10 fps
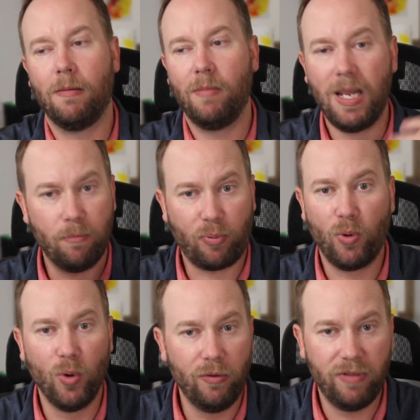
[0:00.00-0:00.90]

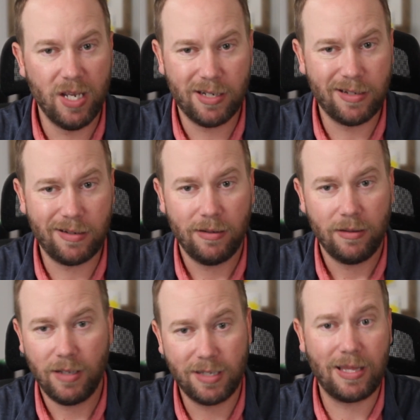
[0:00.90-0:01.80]
improve this
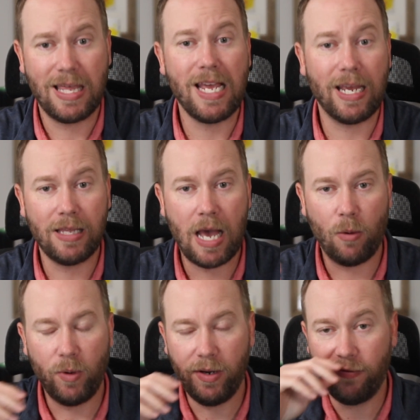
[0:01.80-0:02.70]
thing
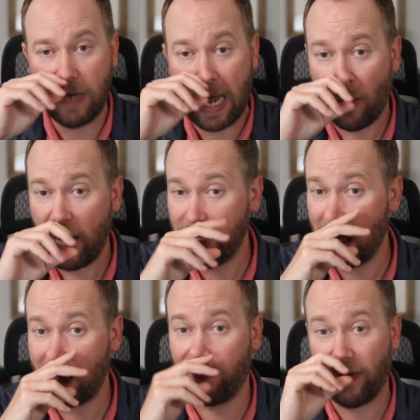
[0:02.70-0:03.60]
that we've now
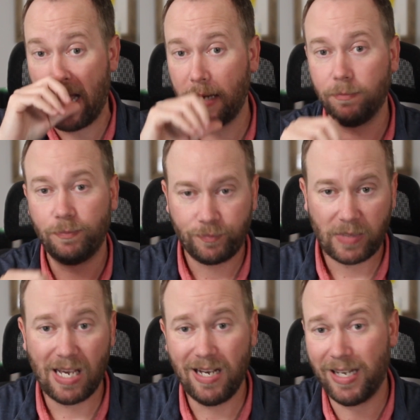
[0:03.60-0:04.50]
identified?
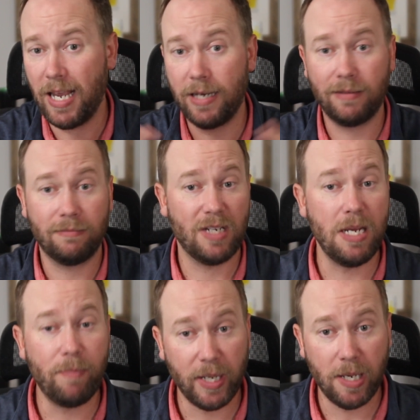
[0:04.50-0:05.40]
And again,
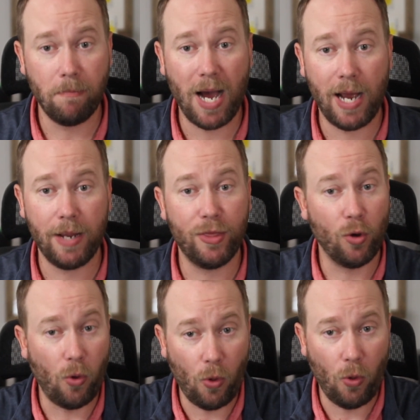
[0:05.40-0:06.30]
keeping in mind the
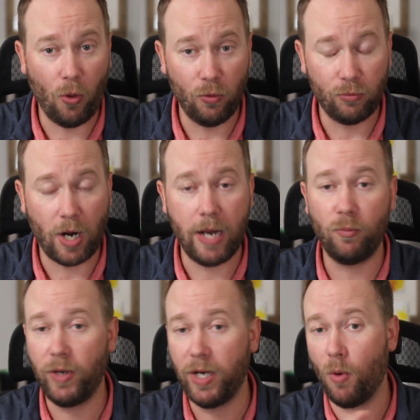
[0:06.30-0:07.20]
whole, right?
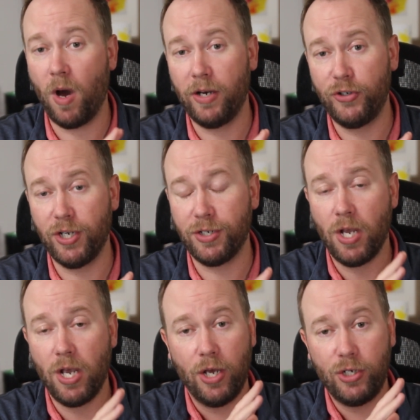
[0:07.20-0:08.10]
We don't want to just
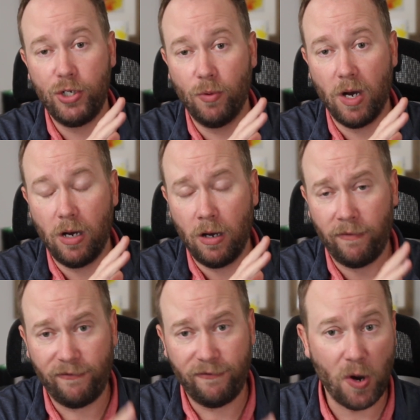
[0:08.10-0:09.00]
do a
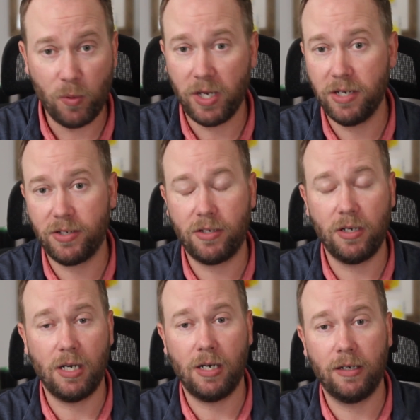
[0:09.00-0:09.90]
focused,
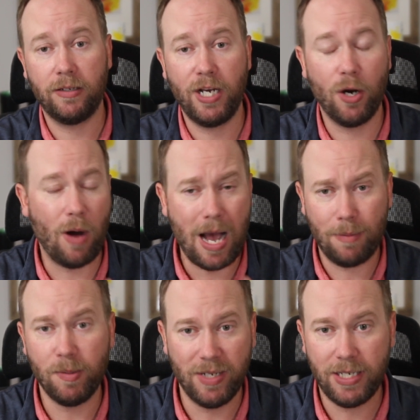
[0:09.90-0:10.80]

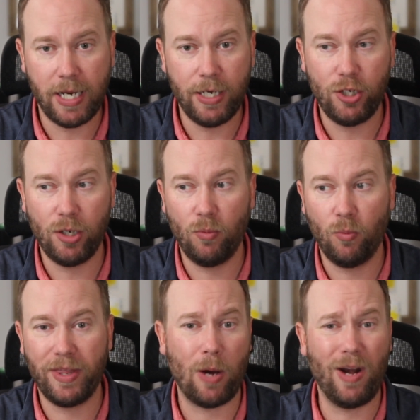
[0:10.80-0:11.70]
optimization
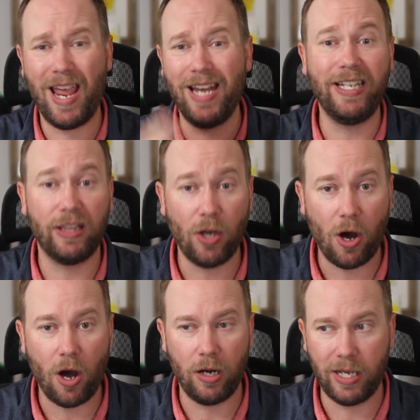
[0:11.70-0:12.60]
without any
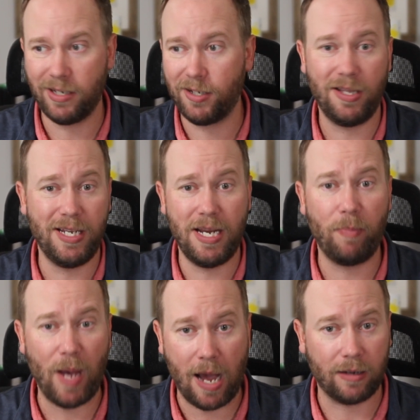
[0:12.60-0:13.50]
thought as to the
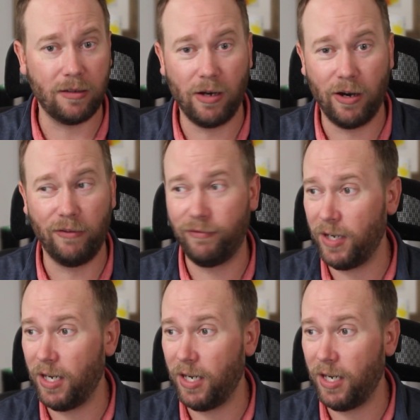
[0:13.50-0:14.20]
impact of,